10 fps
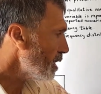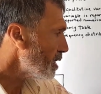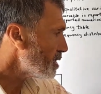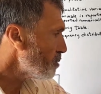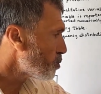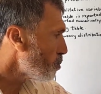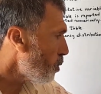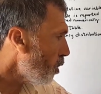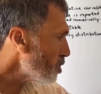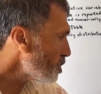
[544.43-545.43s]
the
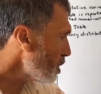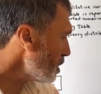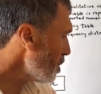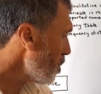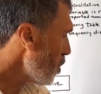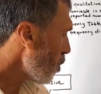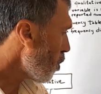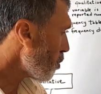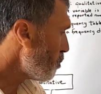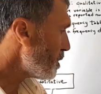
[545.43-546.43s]
proportion
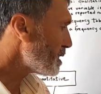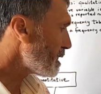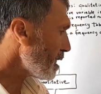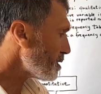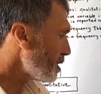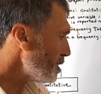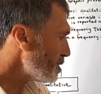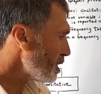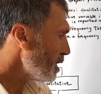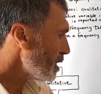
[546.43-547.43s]
or percentage
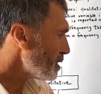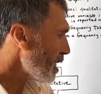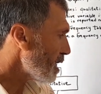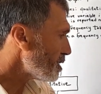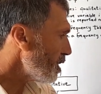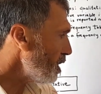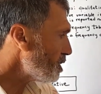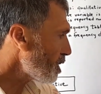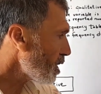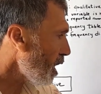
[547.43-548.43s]
that each
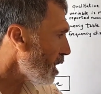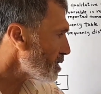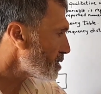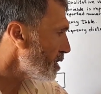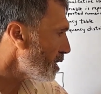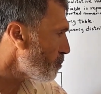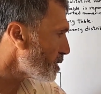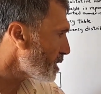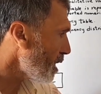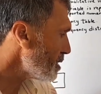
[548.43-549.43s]
class
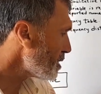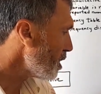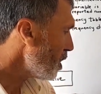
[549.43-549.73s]
represents